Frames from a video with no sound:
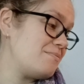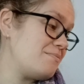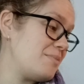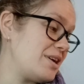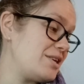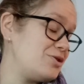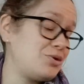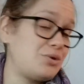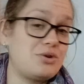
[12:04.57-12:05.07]

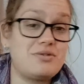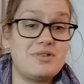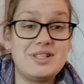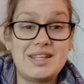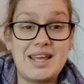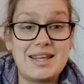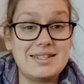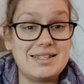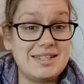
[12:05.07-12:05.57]
my daughter is
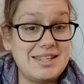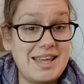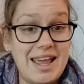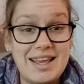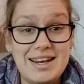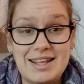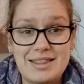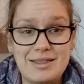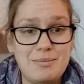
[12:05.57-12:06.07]

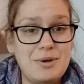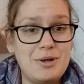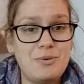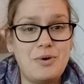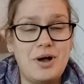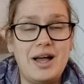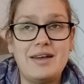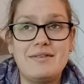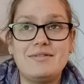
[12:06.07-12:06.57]
entertaining the
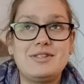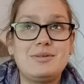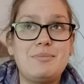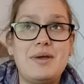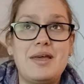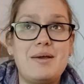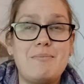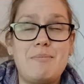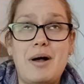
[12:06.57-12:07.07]
midwives
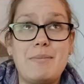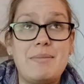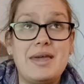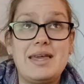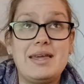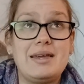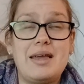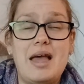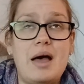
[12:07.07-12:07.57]
bit by
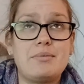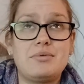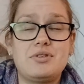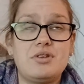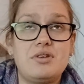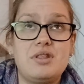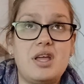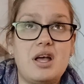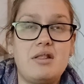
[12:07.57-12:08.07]
being
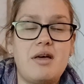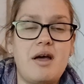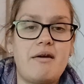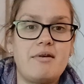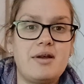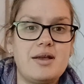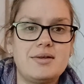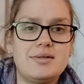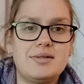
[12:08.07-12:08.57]
absolutely
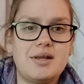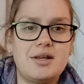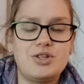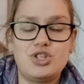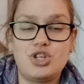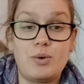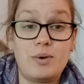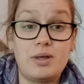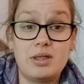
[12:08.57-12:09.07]
hilarious and
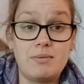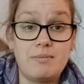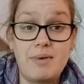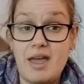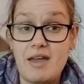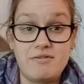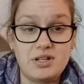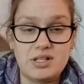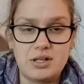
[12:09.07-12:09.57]
showing them
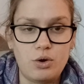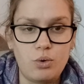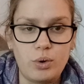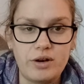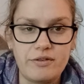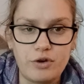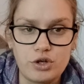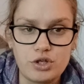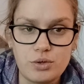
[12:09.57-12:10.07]
every single one
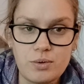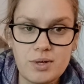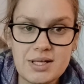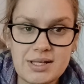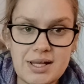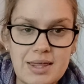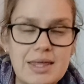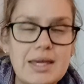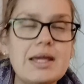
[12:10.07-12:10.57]
of her toys,
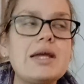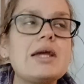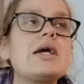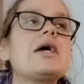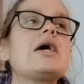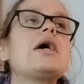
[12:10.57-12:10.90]
I think,